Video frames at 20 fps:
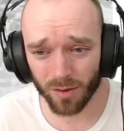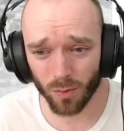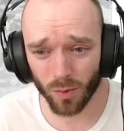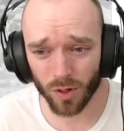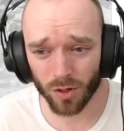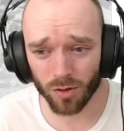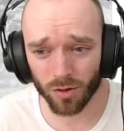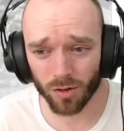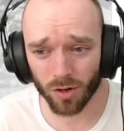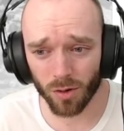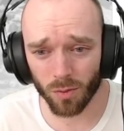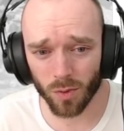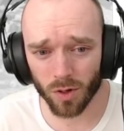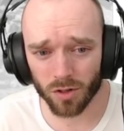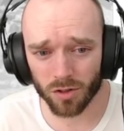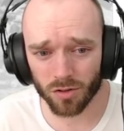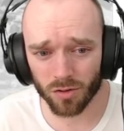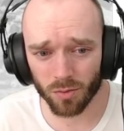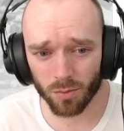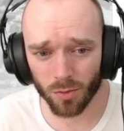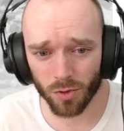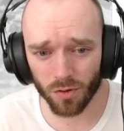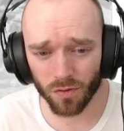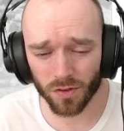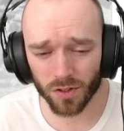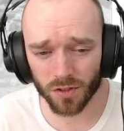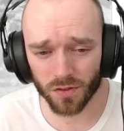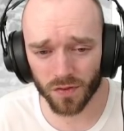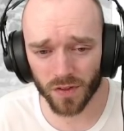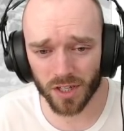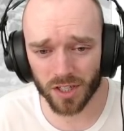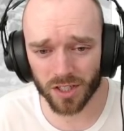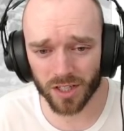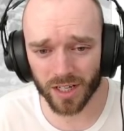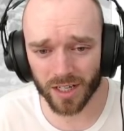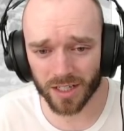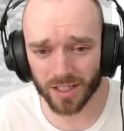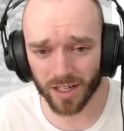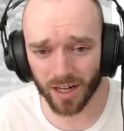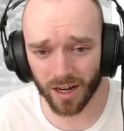we do not want to remove this feature
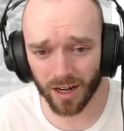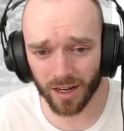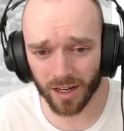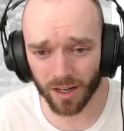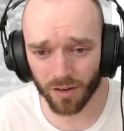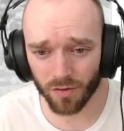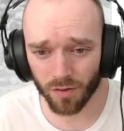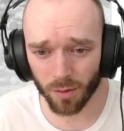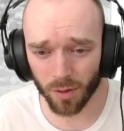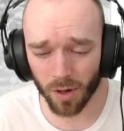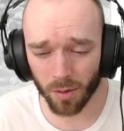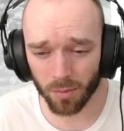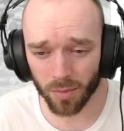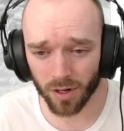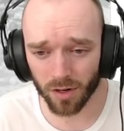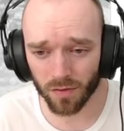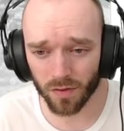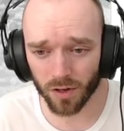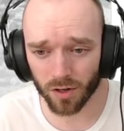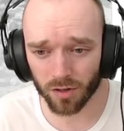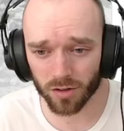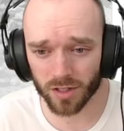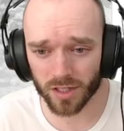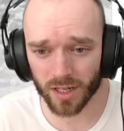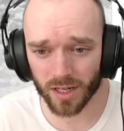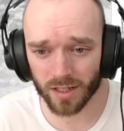entirely from company of heroes,